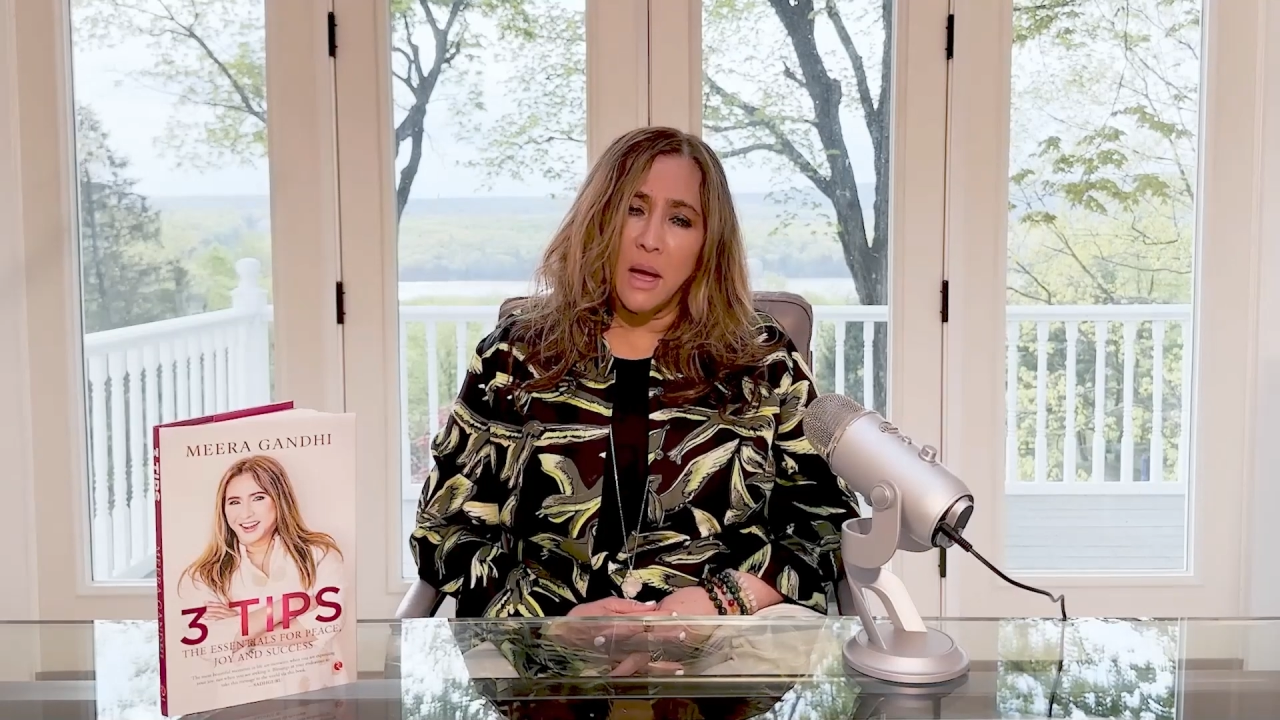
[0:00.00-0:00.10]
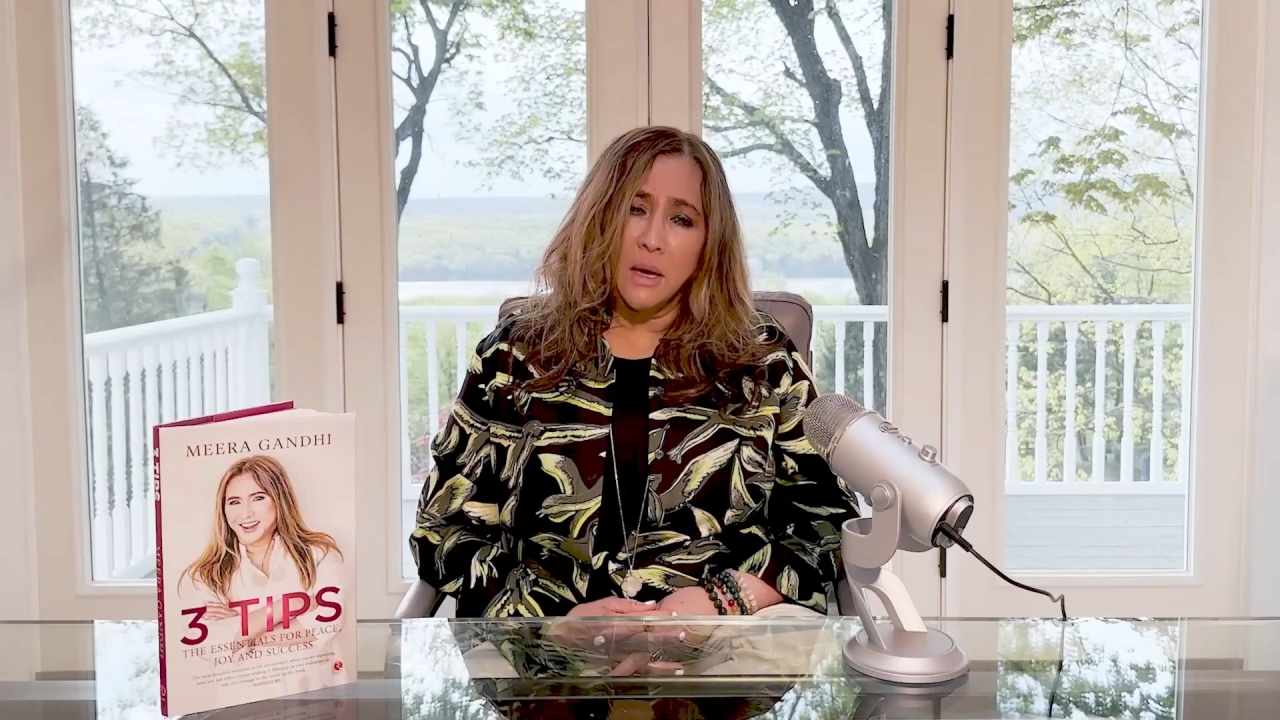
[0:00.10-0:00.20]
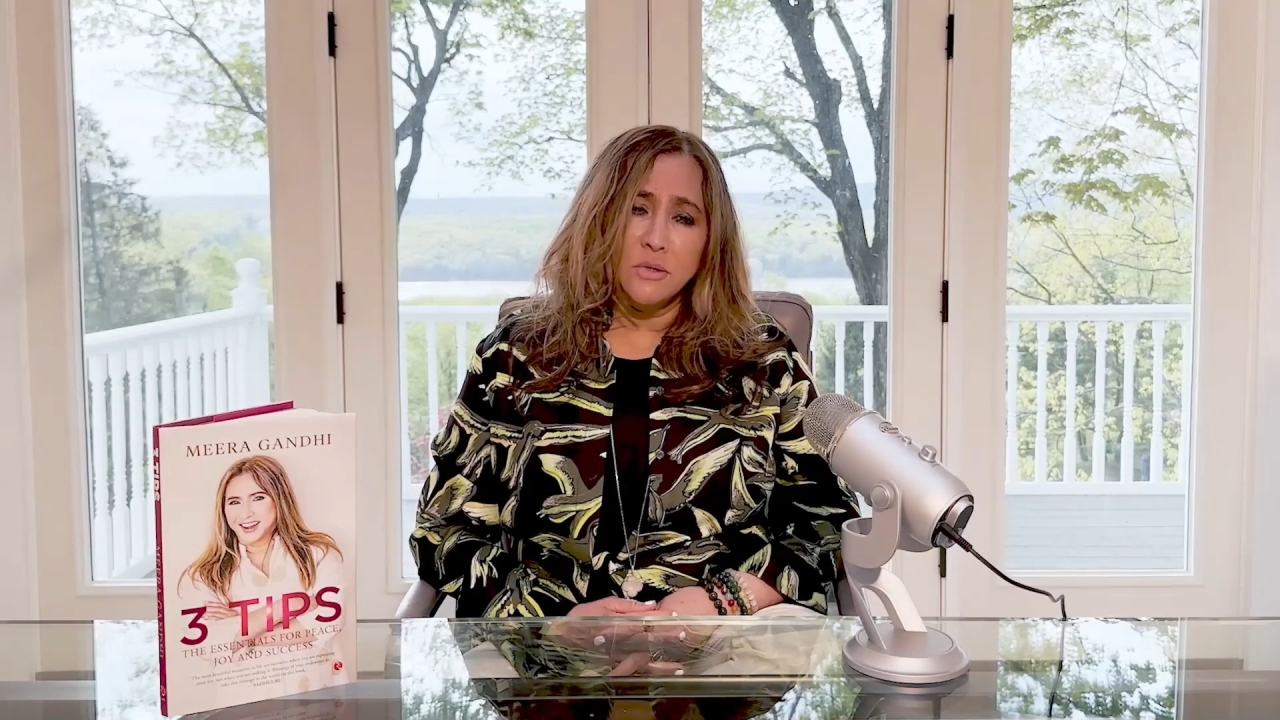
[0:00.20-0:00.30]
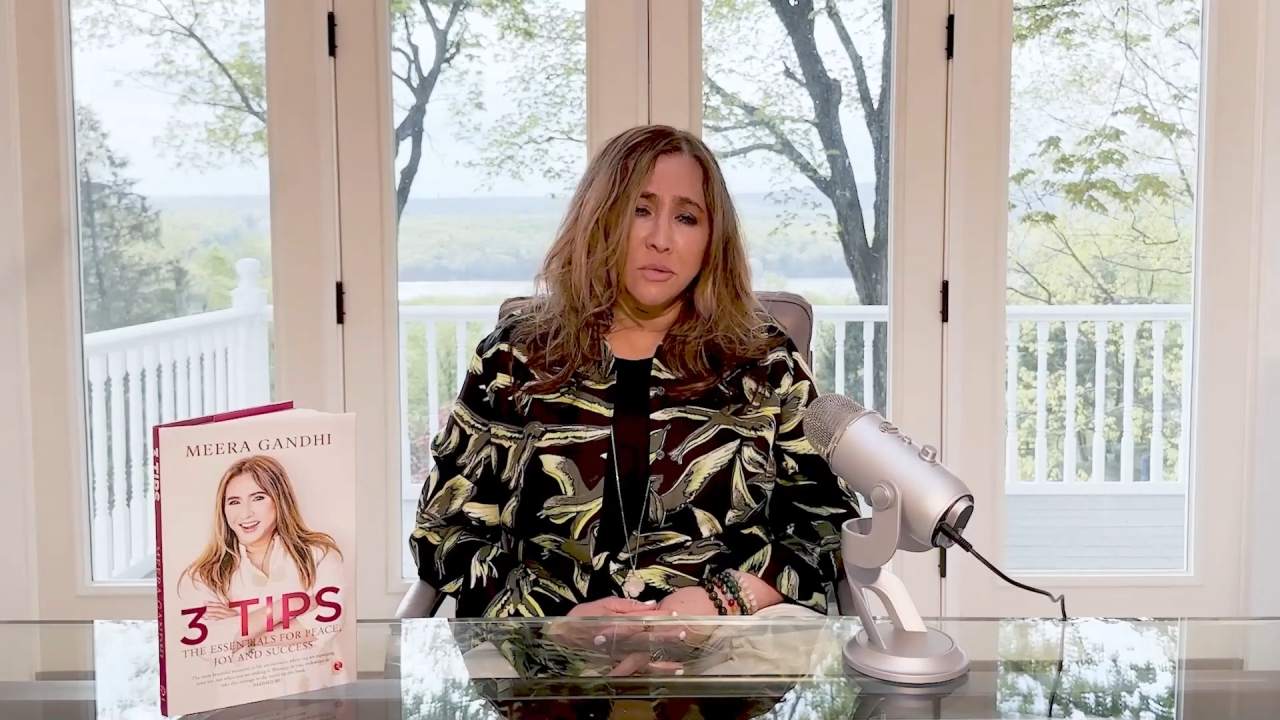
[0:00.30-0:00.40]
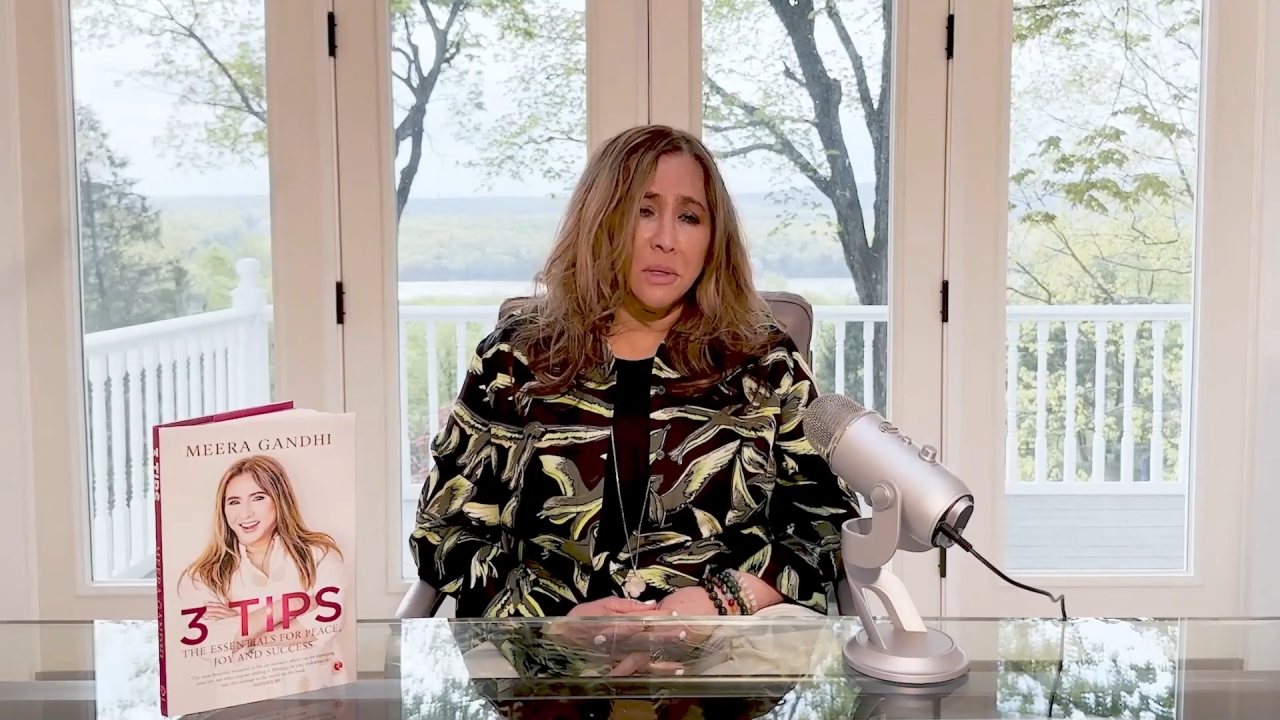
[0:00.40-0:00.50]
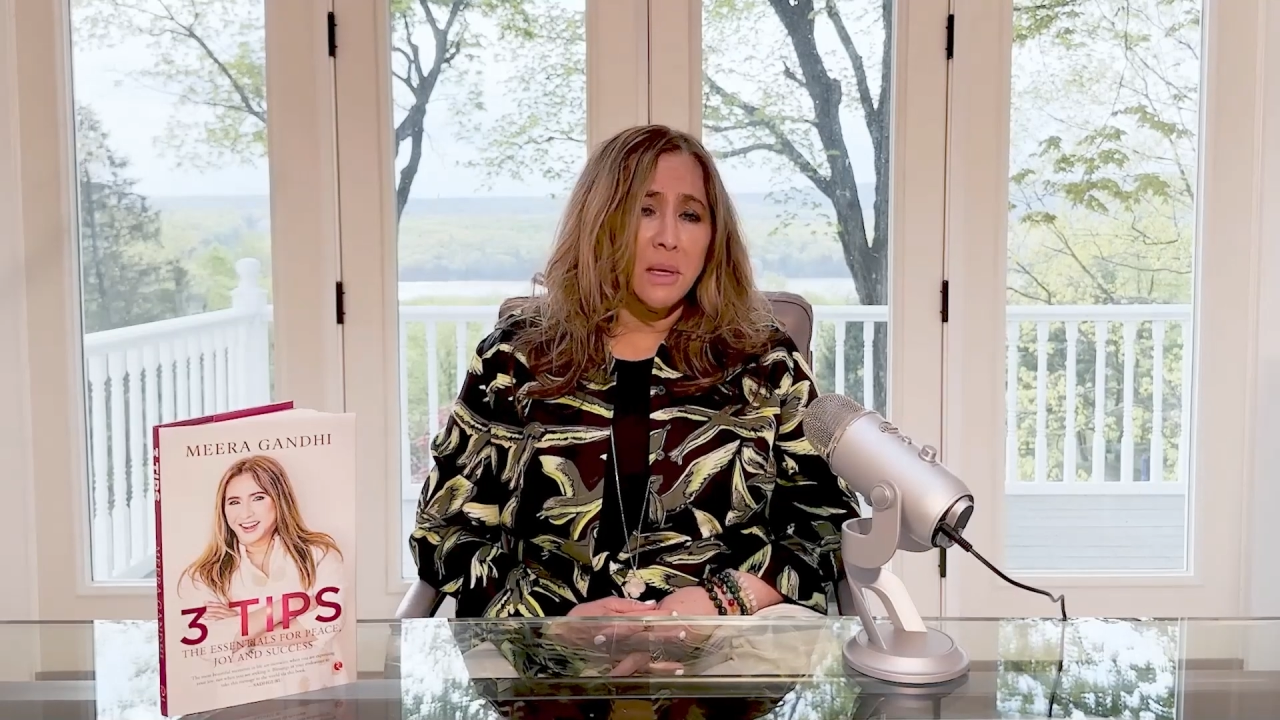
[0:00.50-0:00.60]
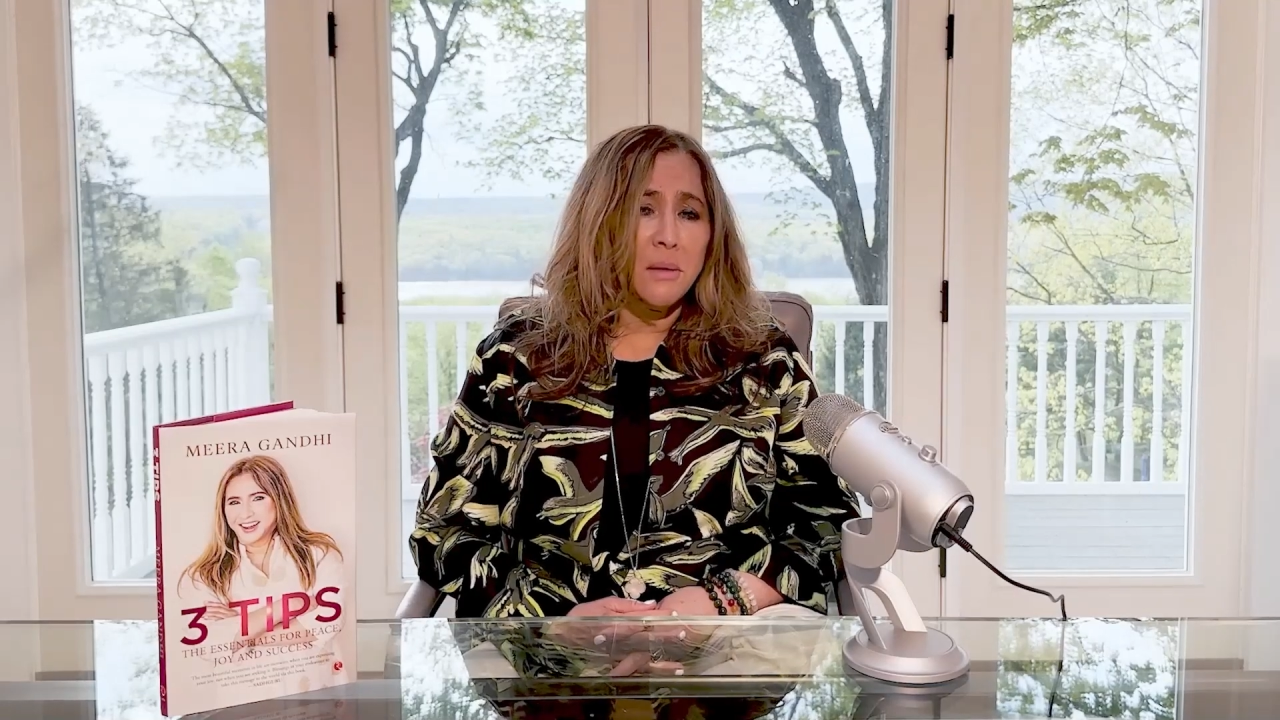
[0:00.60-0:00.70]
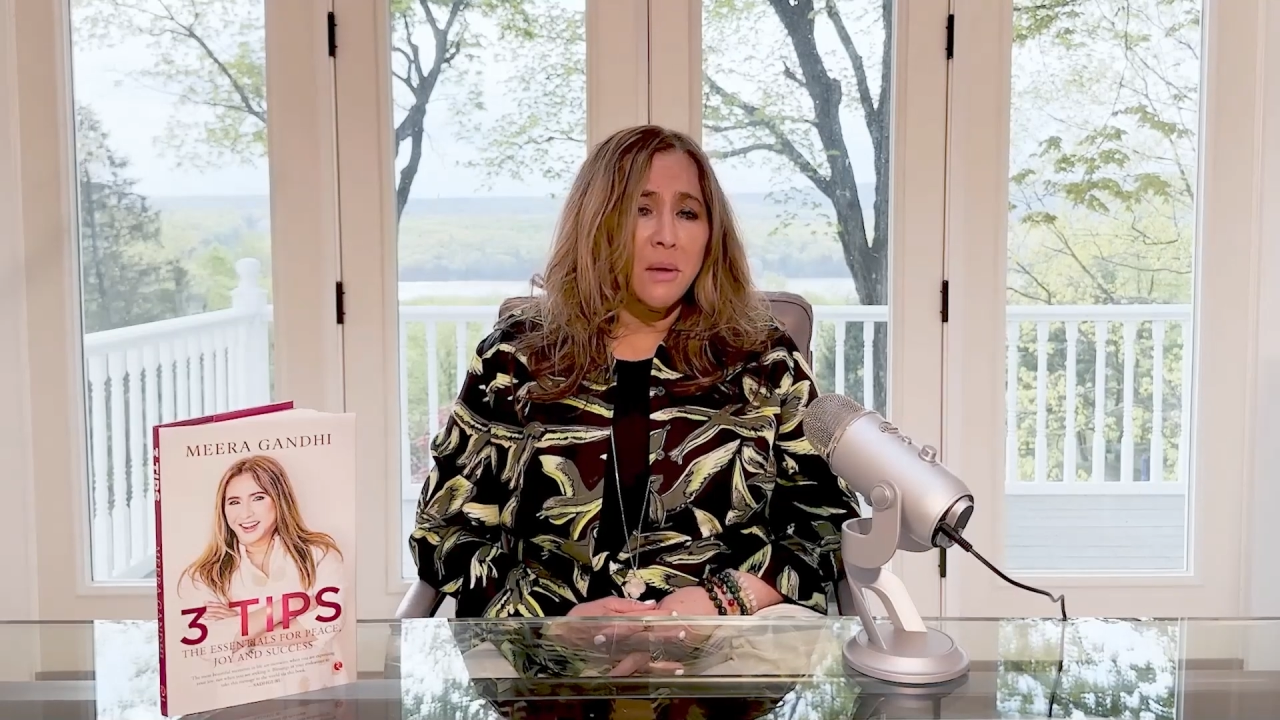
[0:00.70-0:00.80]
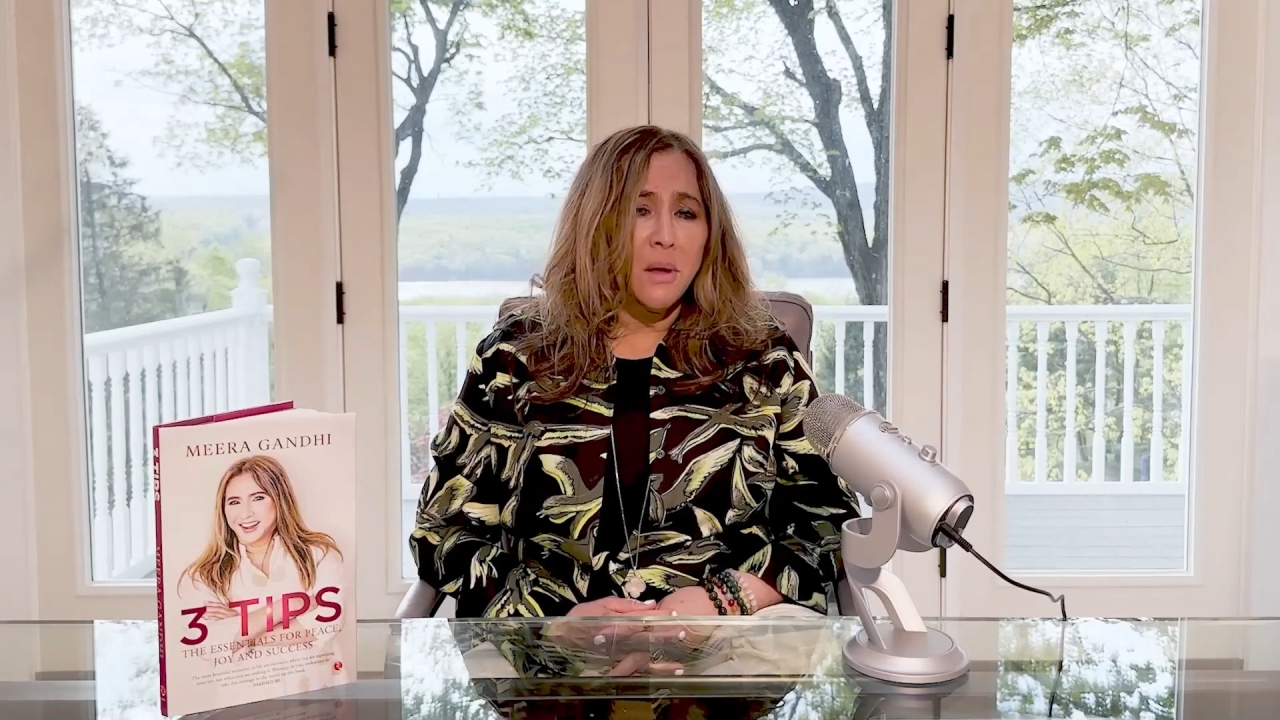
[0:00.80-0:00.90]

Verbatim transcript: actually,